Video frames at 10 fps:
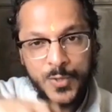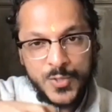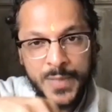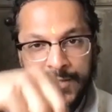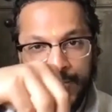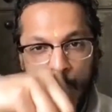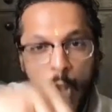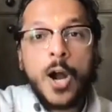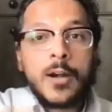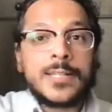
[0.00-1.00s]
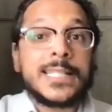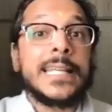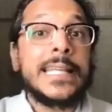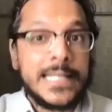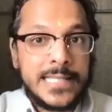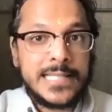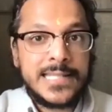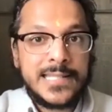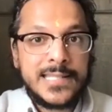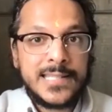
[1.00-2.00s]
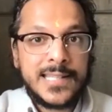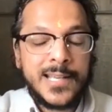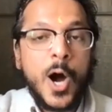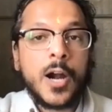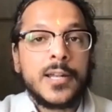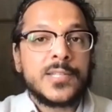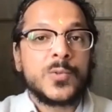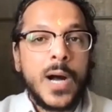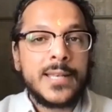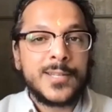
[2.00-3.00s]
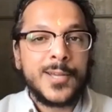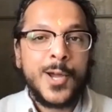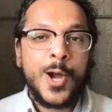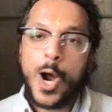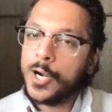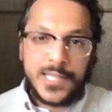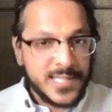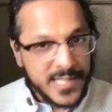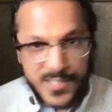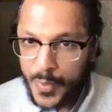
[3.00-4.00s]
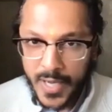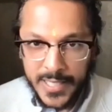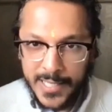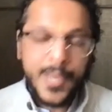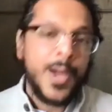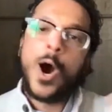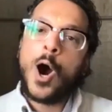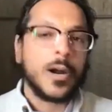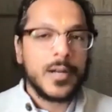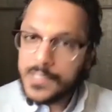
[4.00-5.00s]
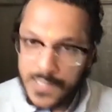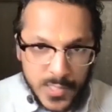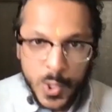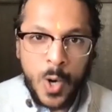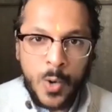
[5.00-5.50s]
which means heart is. Heart is what? Heart is this body. Heart is this